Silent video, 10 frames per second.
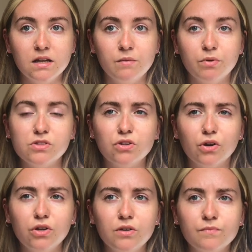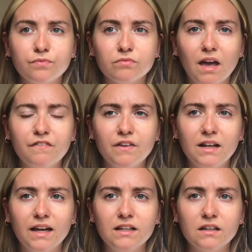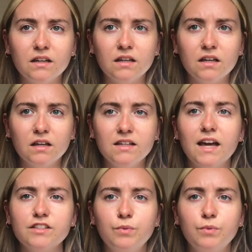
But now I feel like, yes,